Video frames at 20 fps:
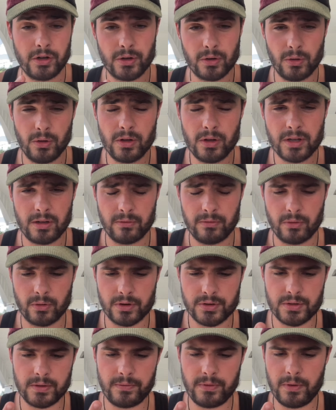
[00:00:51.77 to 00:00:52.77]
you're looking
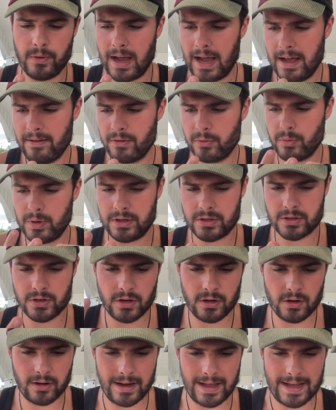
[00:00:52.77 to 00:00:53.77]
for. So if you have a
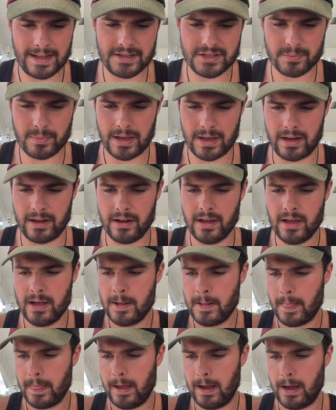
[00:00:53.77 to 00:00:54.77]
return on ad spend
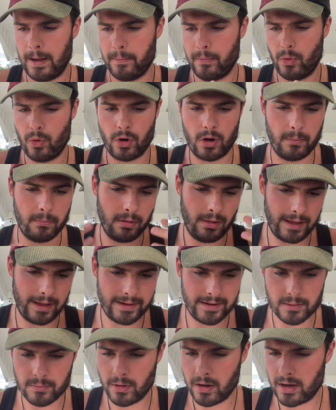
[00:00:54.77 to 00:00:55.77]
or a
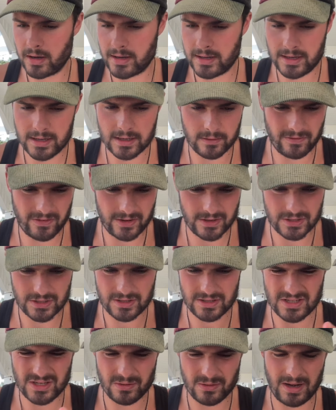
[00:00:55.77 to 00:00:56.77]
blended marketing
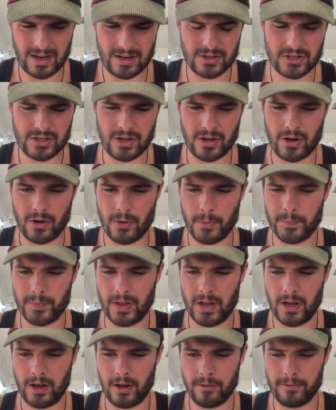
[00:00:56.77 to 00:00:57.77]
efficiency ratio
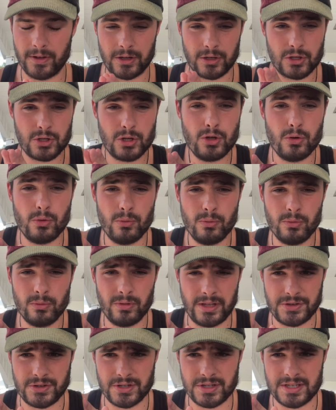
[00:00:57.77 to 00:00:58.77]
of a 2,
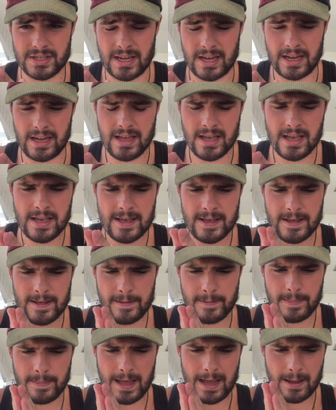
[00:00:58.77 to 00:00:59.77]
let's just say, that